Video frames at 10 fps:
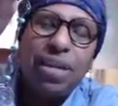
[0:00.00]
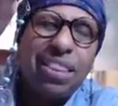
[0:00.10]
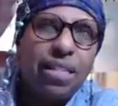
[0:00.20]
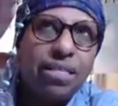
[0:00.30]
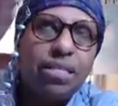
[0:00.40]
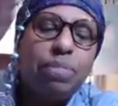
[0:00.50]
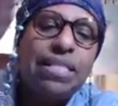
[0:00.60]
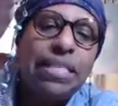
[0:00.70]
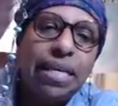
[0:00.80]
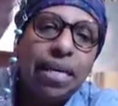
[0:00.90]
This is
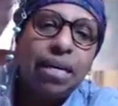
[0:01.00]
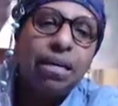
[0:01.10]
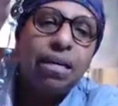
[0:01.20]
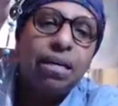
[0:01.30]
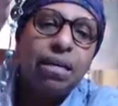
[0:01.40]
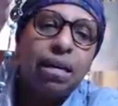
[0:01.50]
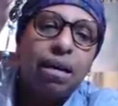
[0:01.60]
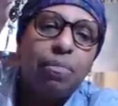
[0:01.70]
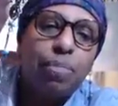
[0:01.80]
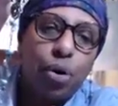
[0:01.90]
batik
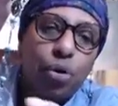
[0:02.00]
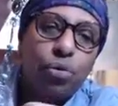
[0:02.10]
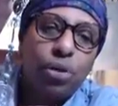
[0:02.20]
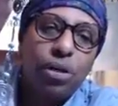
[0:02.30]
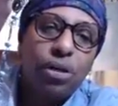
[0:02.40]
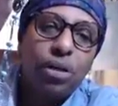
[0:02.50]
bone